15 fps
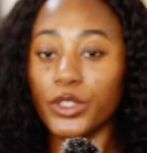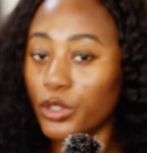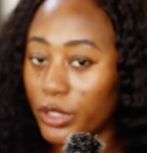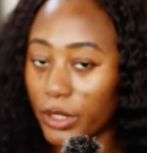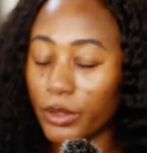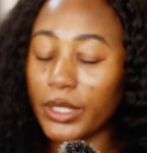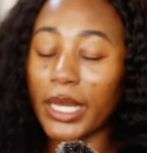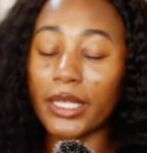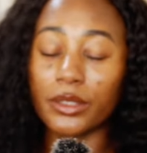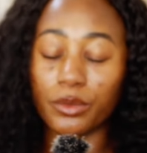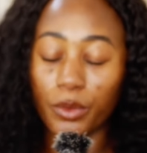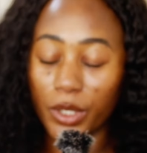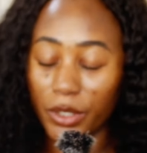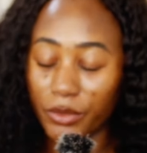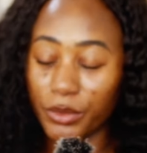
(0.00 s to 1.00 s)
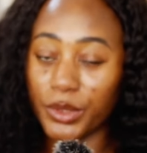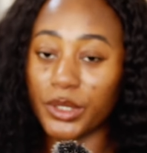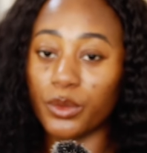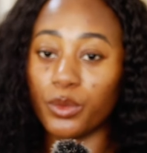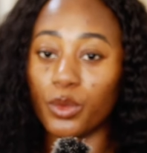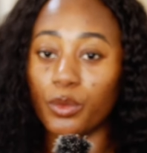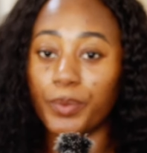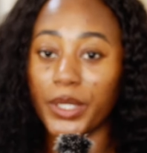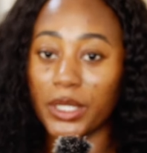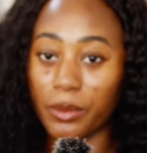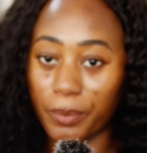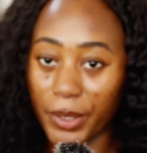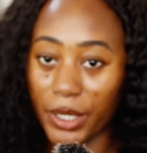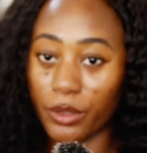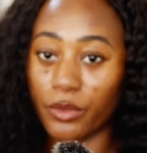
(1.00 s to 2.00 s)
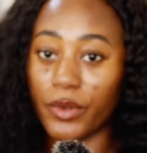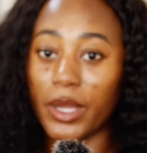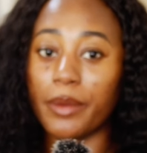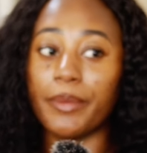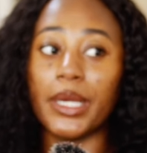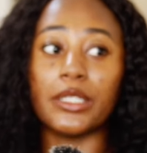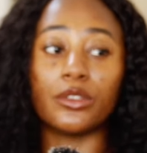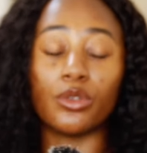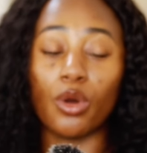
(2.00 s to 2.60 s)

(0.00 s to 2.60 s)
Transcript: You see, that's one of the reasons we'll pick the bear over a man.